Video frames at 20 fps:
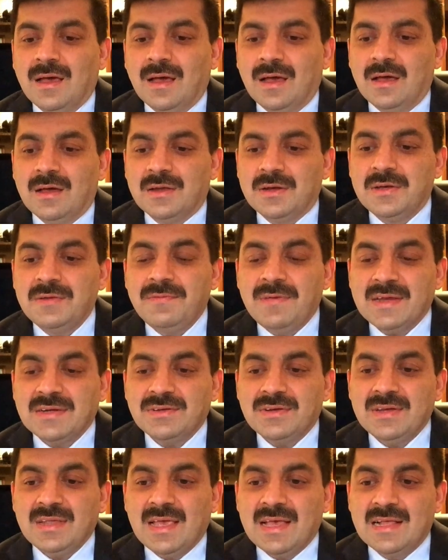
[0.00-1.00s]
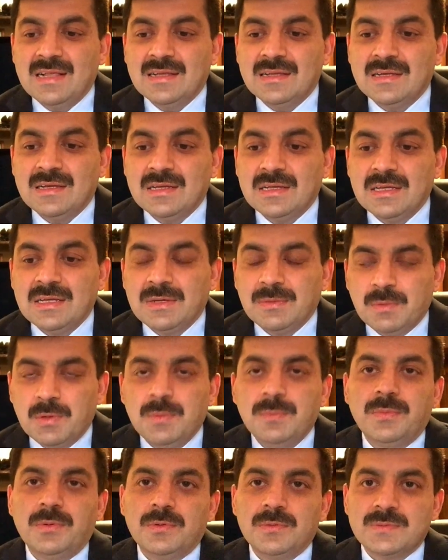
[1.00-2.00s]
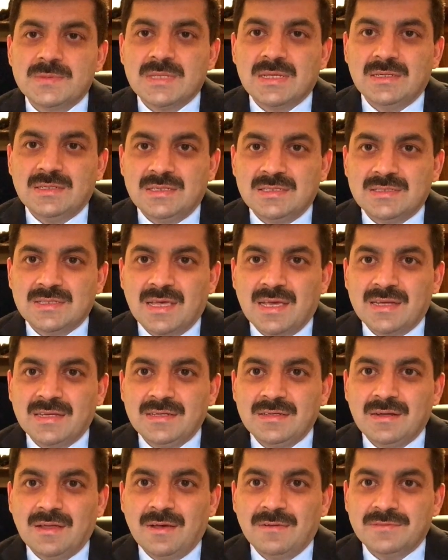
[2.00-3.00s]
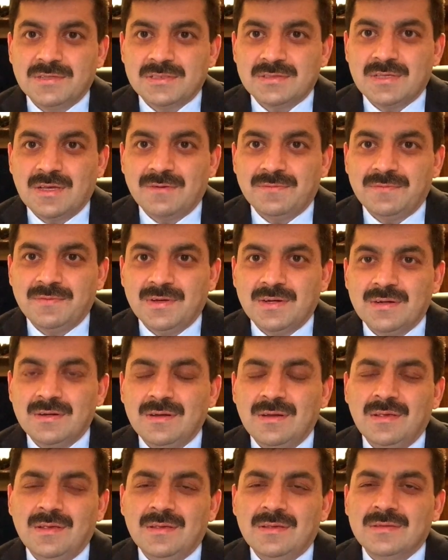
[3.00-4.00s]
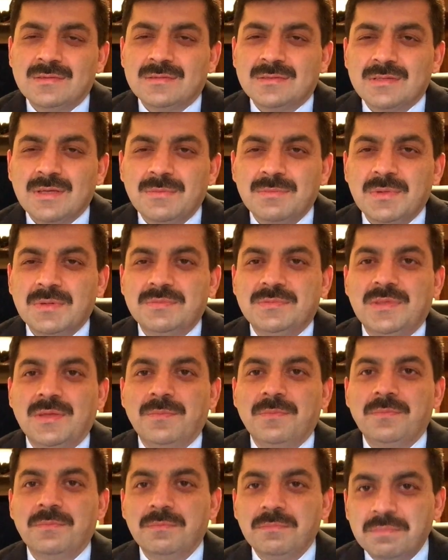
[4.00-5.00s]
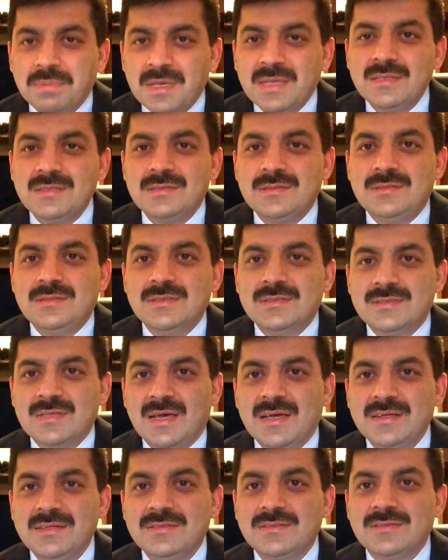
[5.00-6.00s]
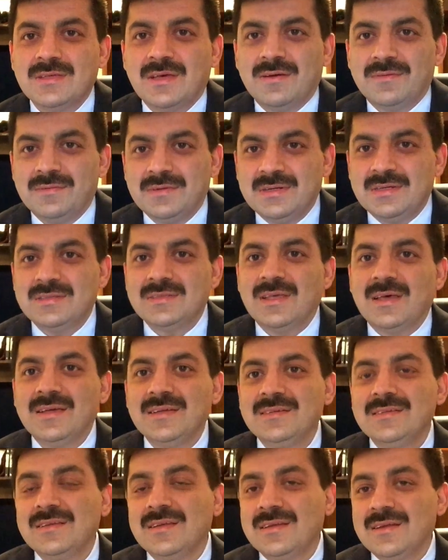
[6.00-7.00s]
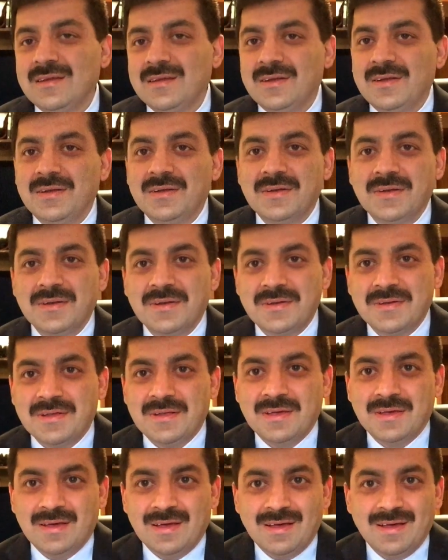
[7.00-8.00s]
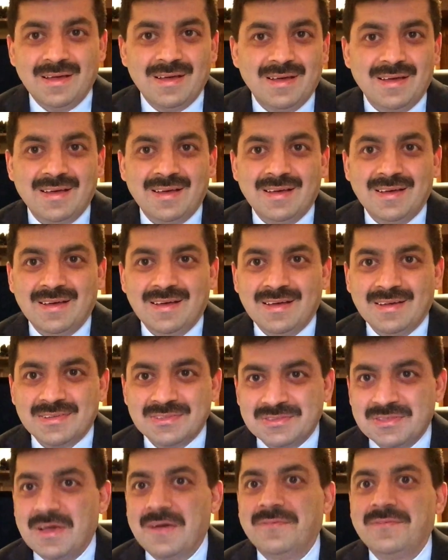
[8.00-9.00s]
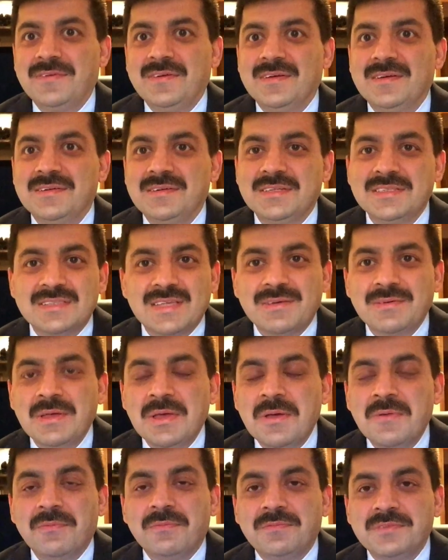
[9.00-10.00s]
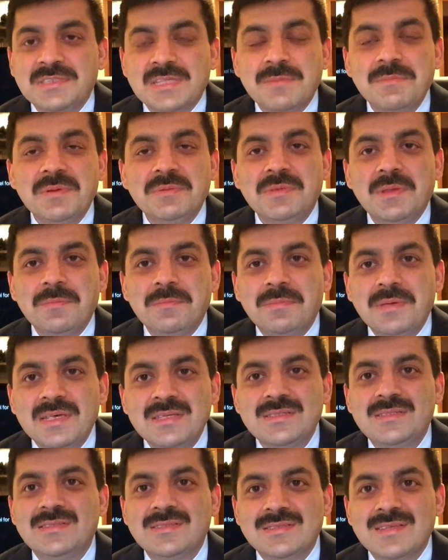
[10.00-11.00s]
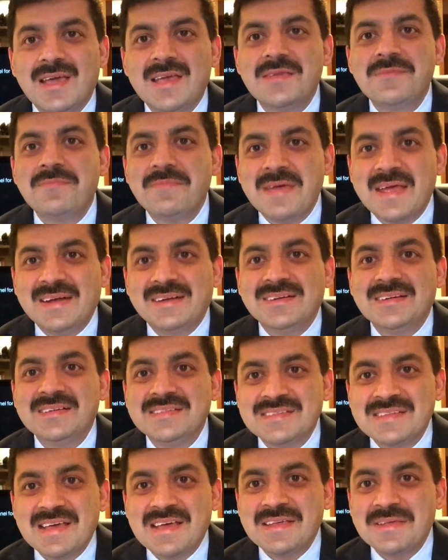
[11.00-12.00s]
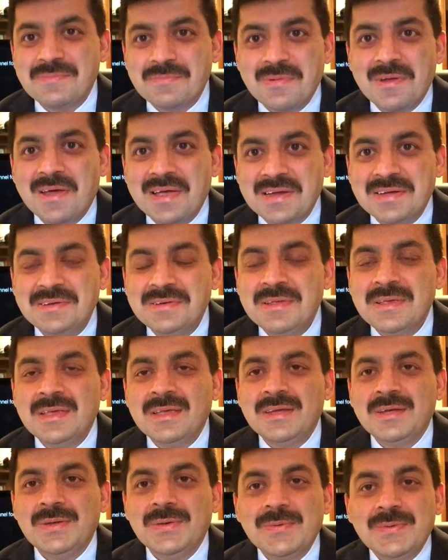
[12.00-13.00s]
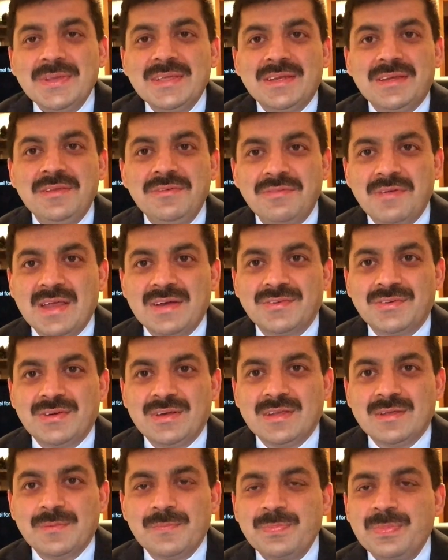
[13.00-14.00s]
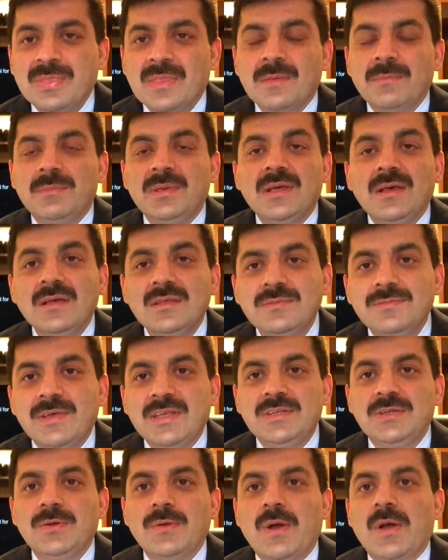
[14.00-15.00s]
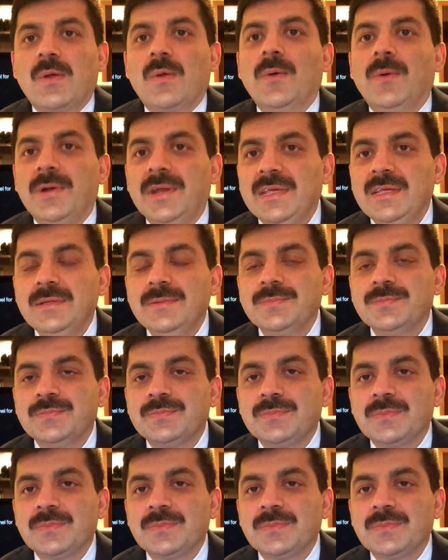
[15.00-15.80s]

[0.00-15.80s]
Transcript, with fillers: Uh, refactoring improves the design of the software. Some of the best design so design uh, software some of the best design patterns I applied during refactoring because when you are coding